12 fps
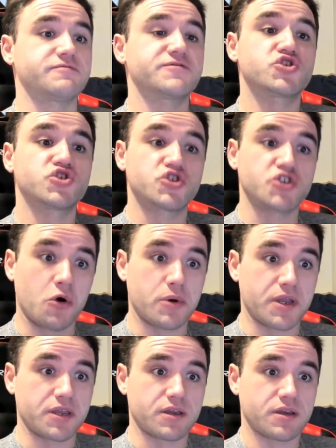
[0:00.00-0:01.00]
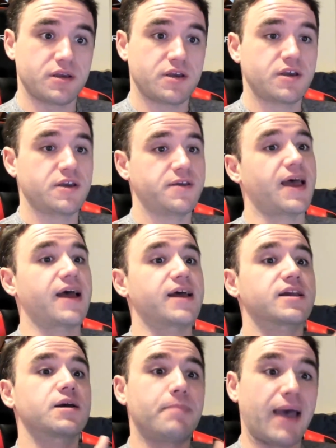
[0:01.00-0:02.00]
of showing
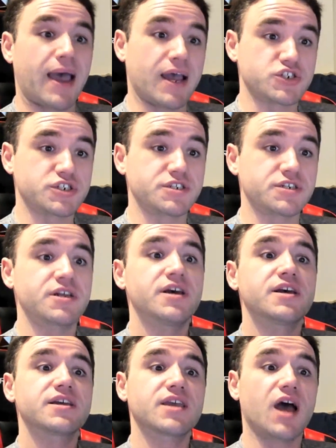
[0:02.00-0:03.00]
that compassion,